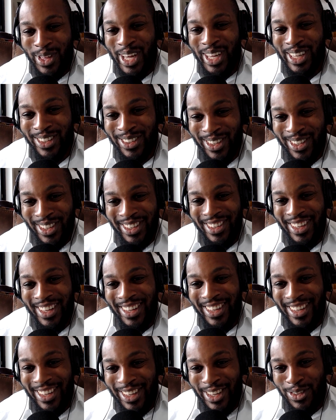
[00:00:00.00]
the day,
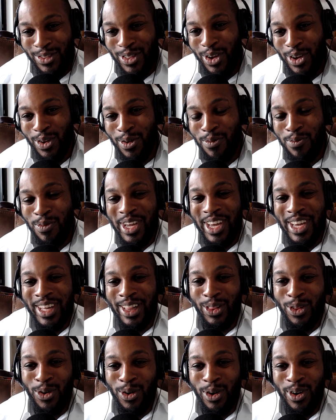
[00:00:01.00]
it's not going to be a
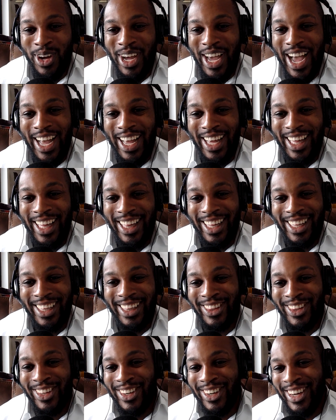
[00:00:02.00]
low
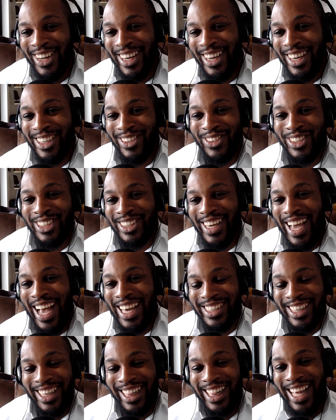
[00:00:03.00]
risk
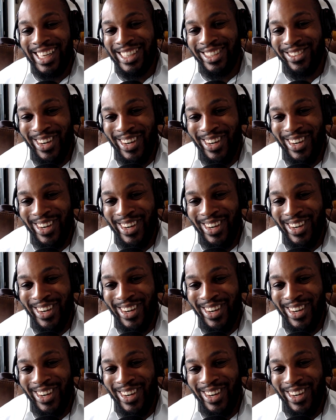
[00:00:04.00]
asset class,